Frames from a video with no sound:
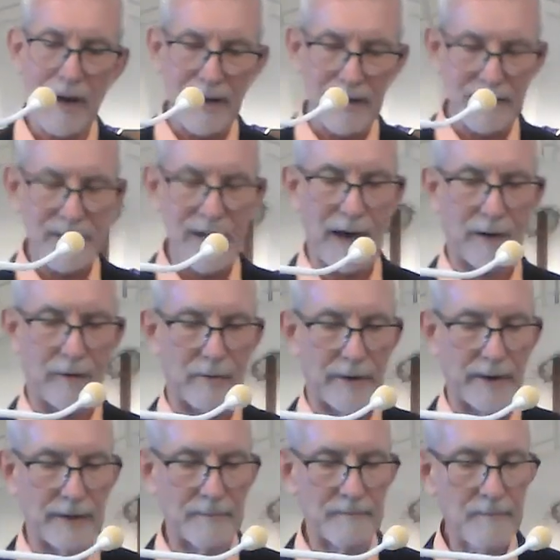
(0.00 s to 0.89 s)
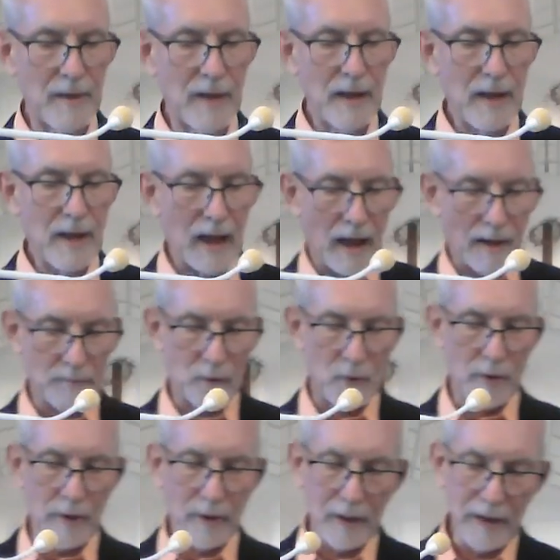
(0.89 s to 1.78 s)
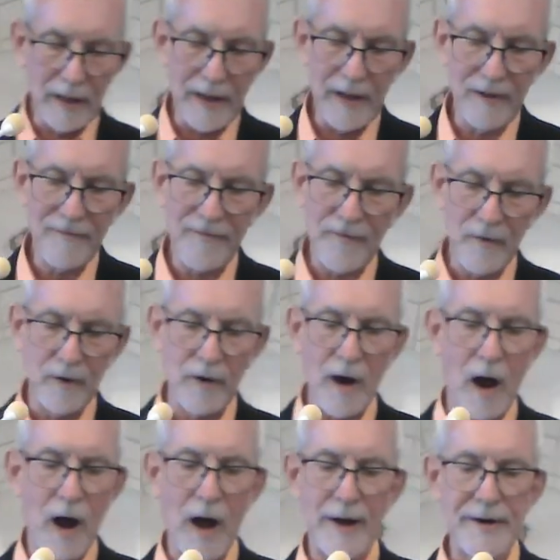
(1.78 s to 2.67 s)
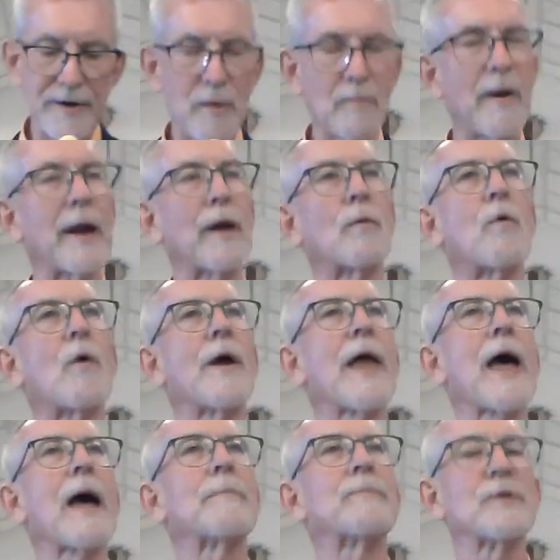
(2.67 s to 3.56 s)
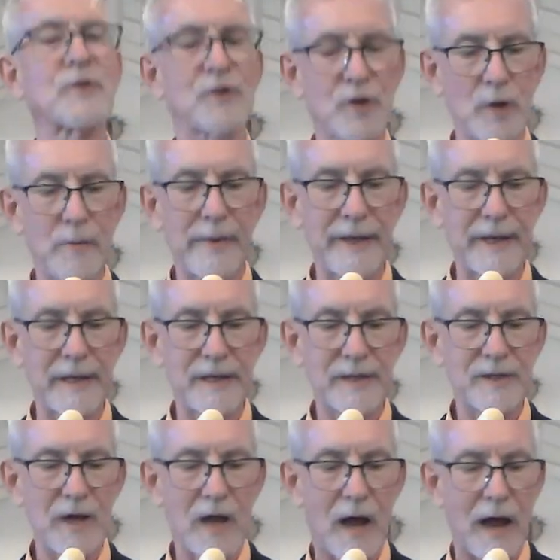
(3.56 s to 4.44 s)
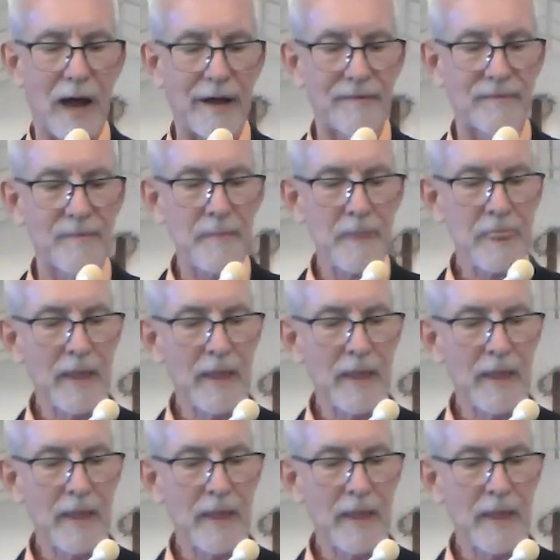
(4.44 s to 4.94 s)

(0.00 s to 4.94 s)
my integrity. I'm going to live for God no matter what happens to me in this life.